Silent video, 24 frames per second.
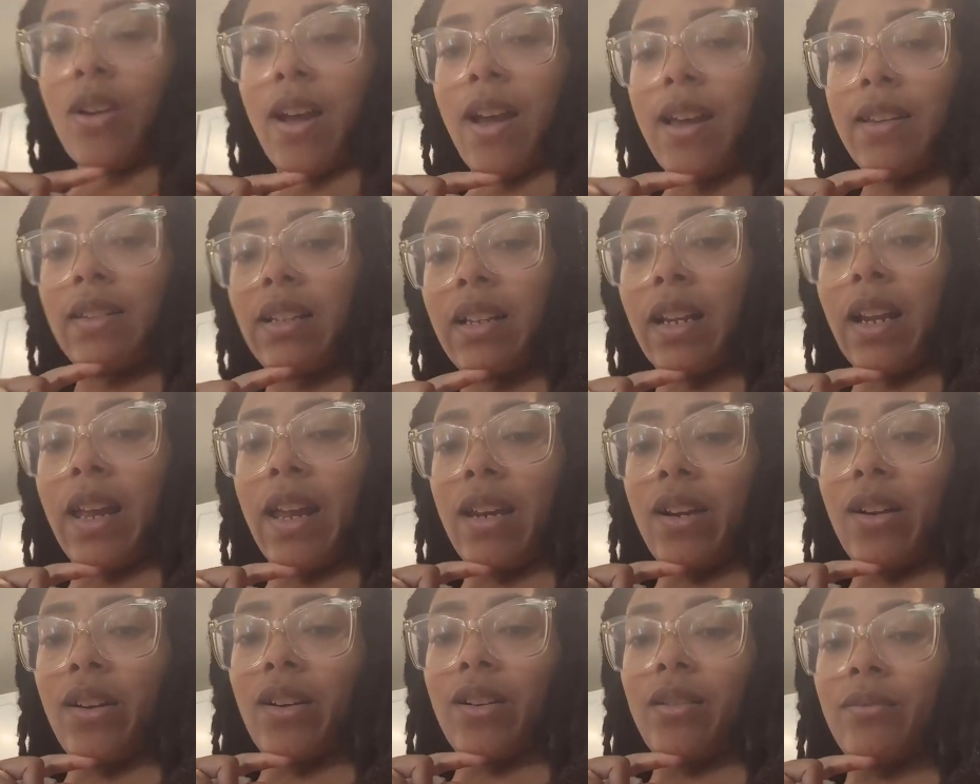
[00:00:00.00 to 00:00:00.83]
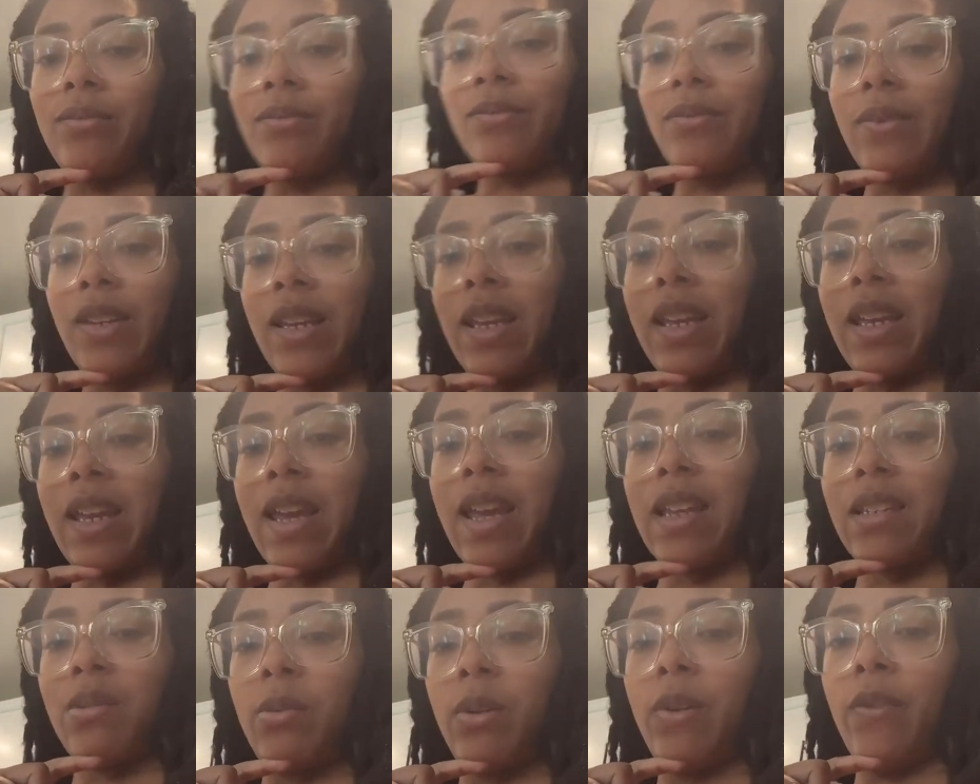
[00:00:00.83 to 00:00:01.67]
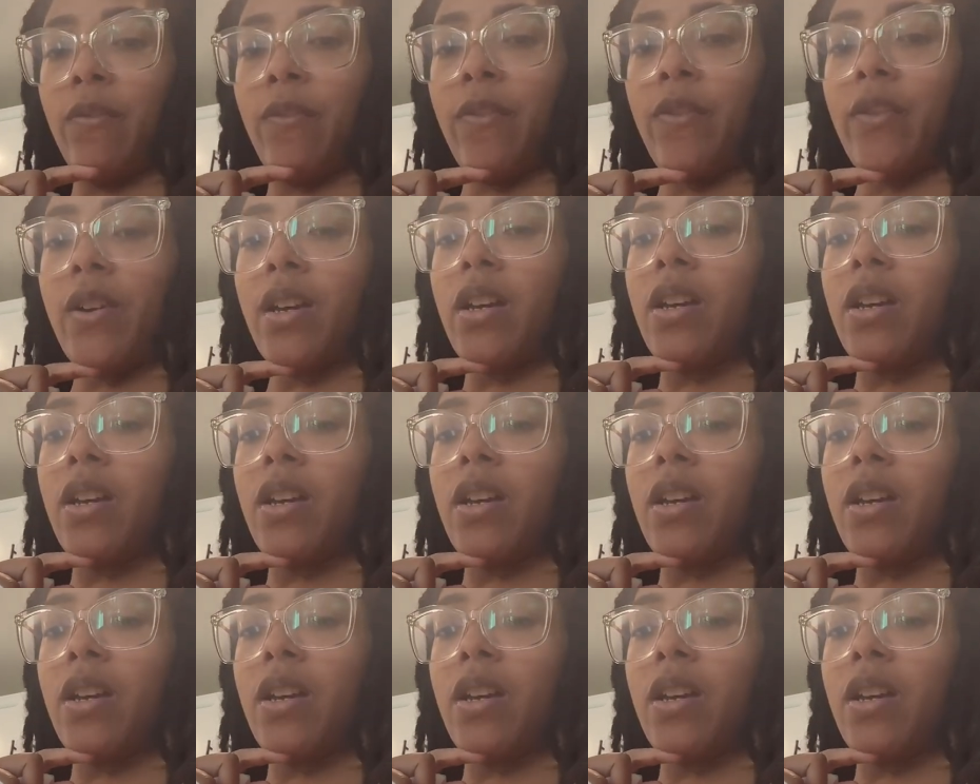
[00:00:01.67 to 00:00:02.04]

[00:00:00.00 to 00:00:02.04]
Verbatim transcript: to you guys later. It has been